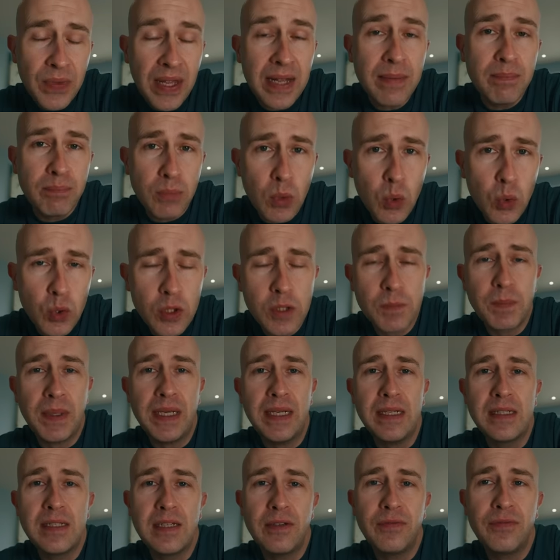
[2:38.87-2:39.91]
and more
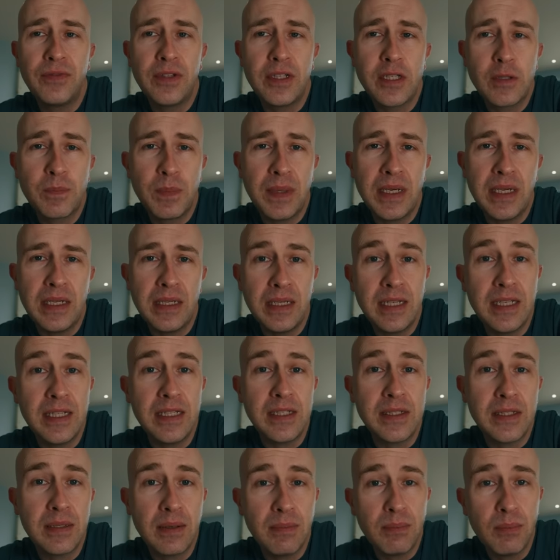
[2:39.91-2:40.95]
space if the speed
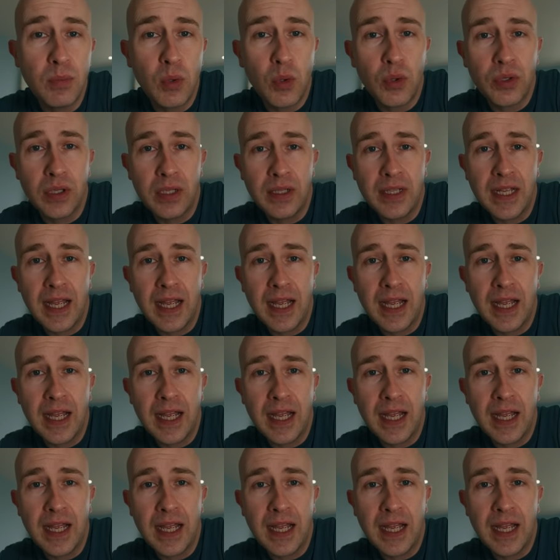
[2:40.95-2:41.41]
is more than